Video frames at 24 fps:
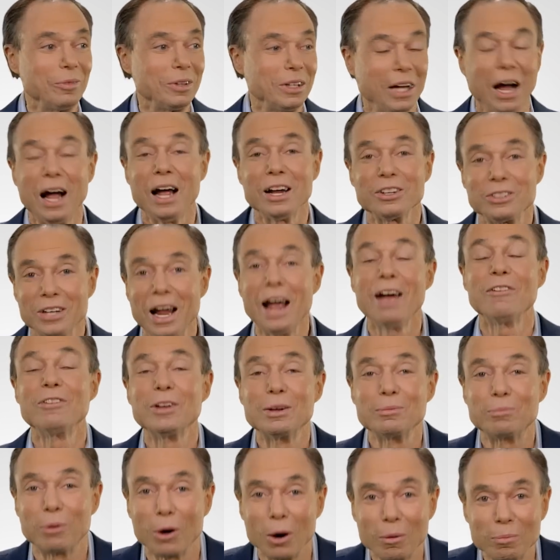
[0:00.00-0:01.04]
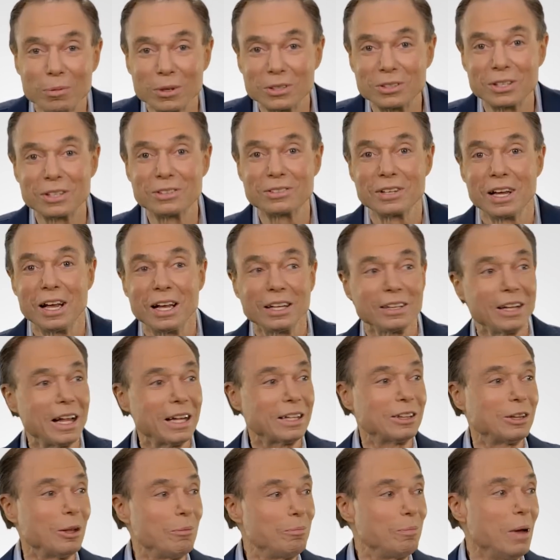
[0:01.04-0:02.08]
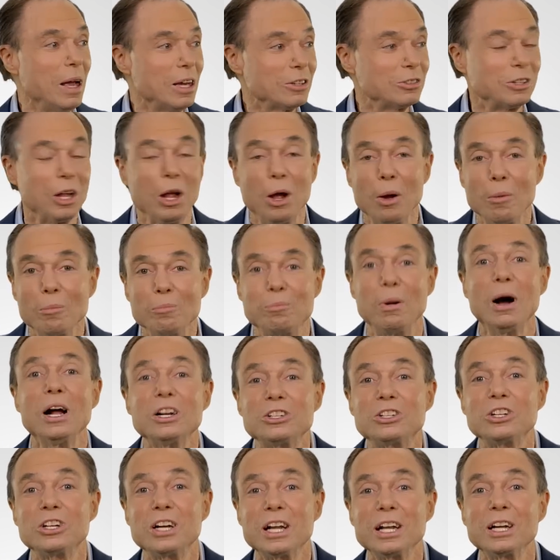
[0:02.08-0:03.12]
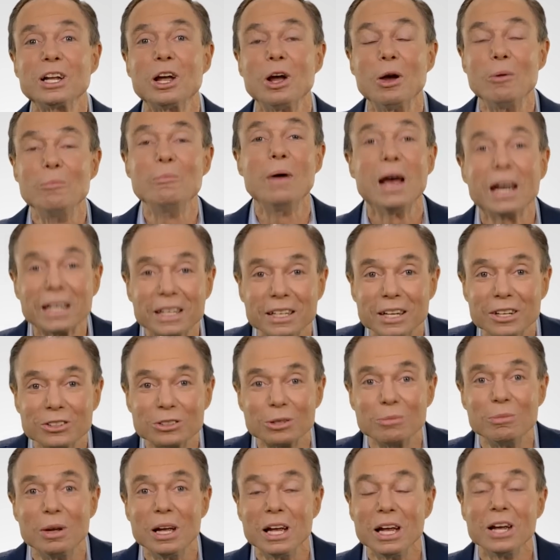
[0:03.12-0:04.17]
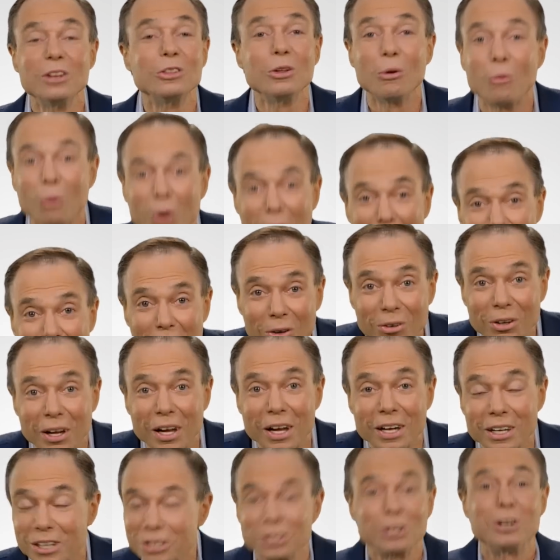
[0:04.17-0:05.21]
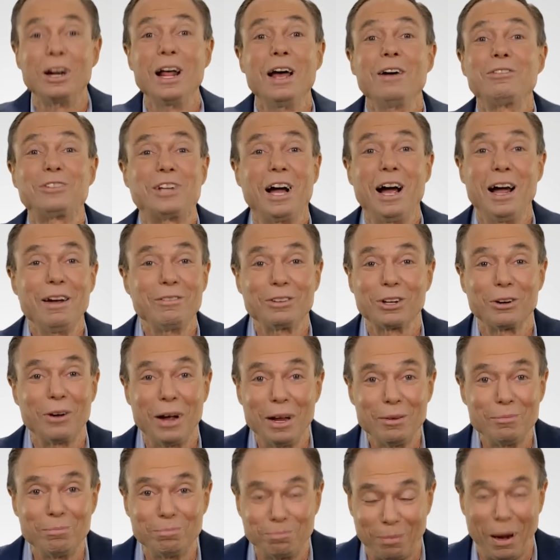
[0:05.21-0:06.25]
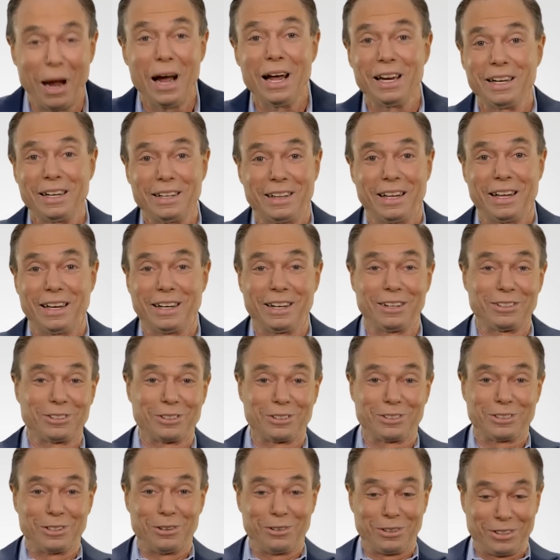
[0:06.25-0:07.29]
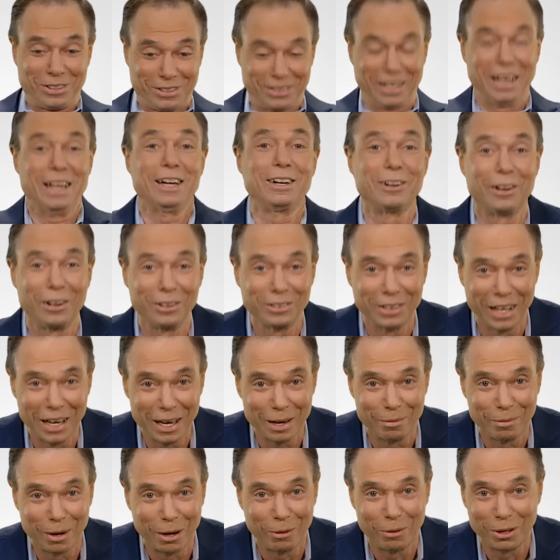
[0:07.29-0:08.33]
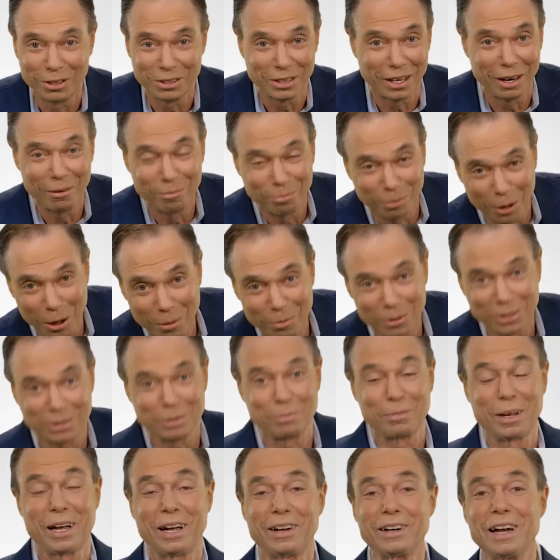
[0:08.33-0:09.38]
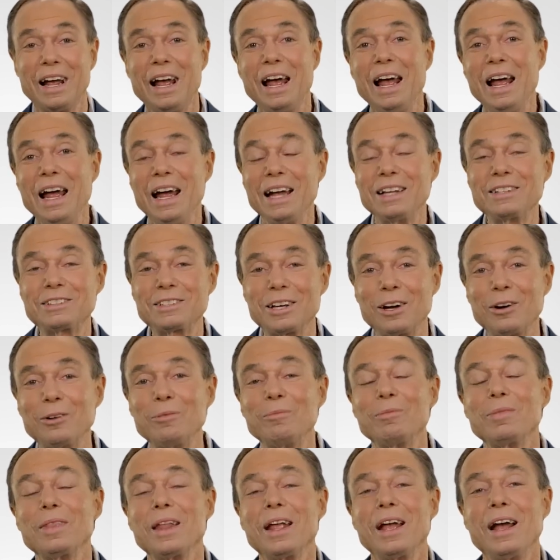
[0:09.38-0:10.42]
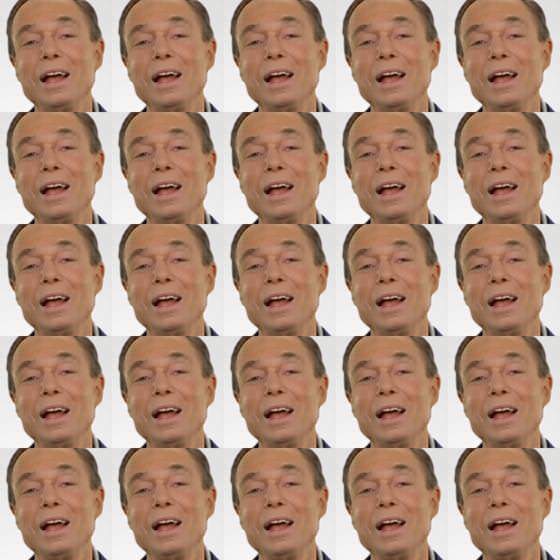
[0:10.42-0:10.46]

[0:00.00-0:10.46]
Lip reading: gosh, having purpose is like the best budgeting mechanism in the world, because you don't have time to go out and buy anything because you're so excited all day about what you have purpose about. And so